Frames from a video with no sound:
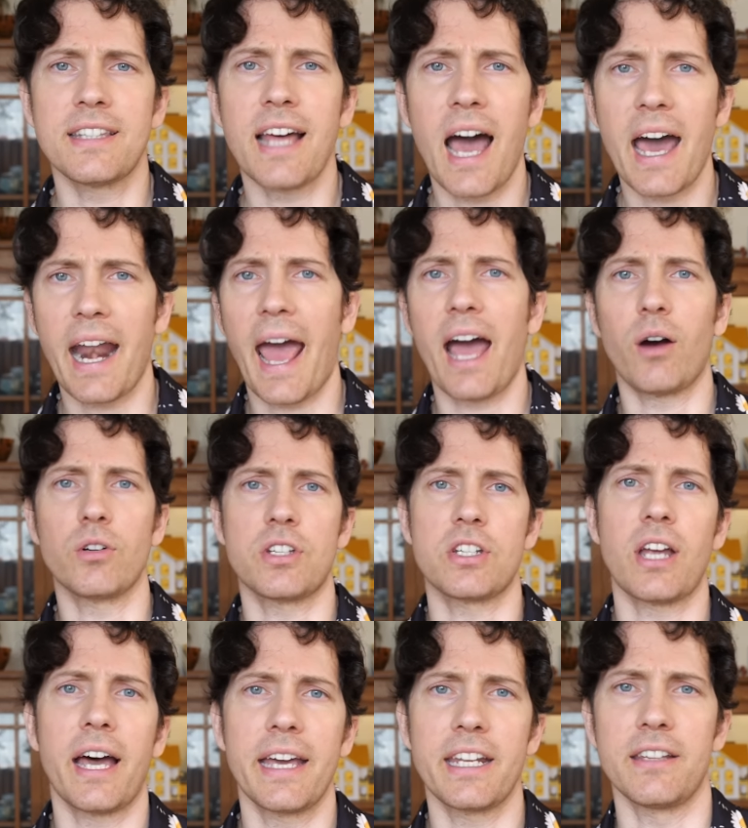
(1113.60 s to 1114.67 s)
that
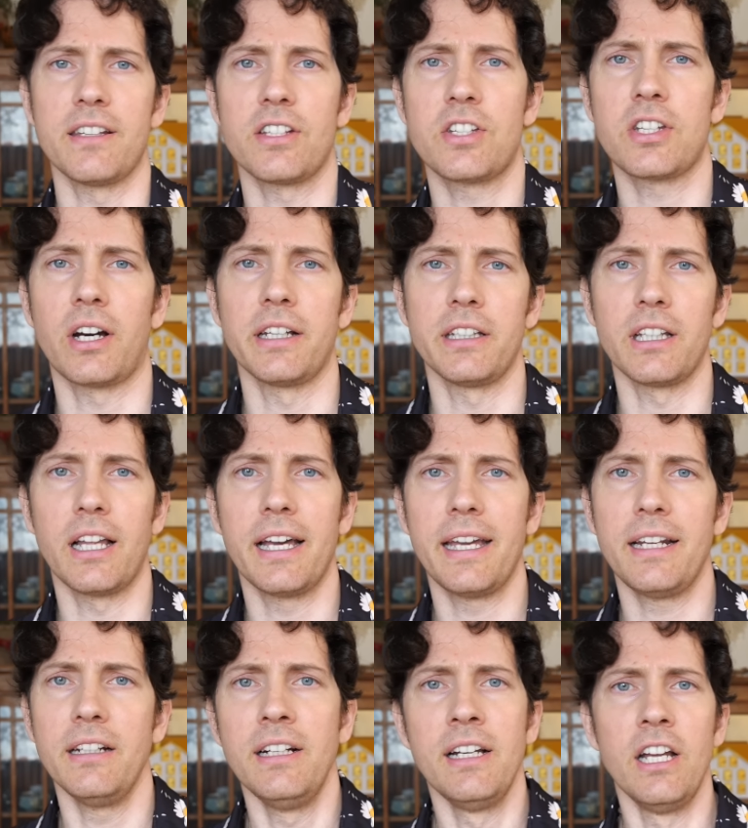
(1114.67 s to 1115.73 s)
outside in the
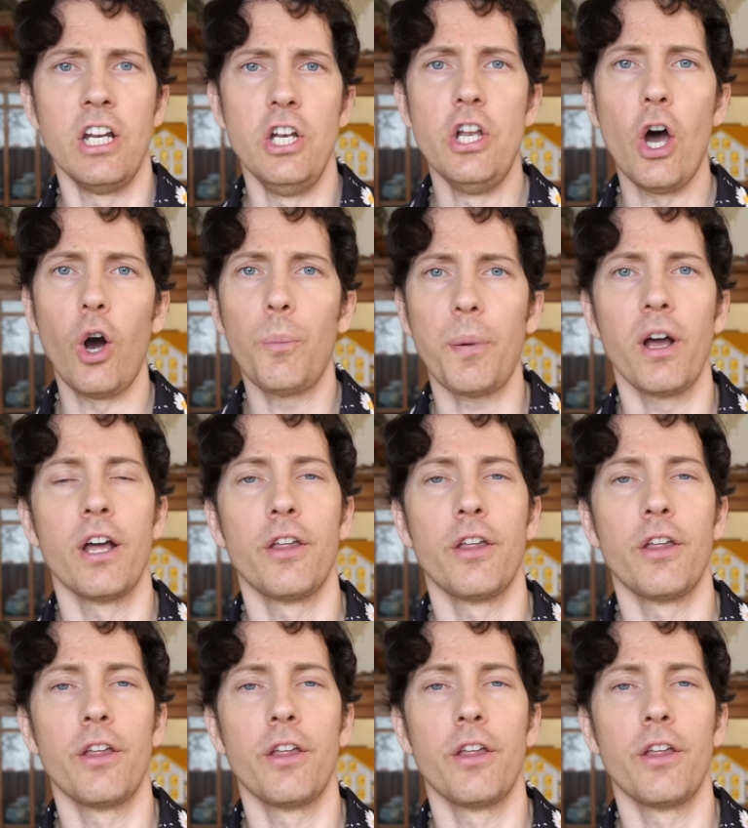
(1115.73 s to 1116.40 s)
sunlight. Nope,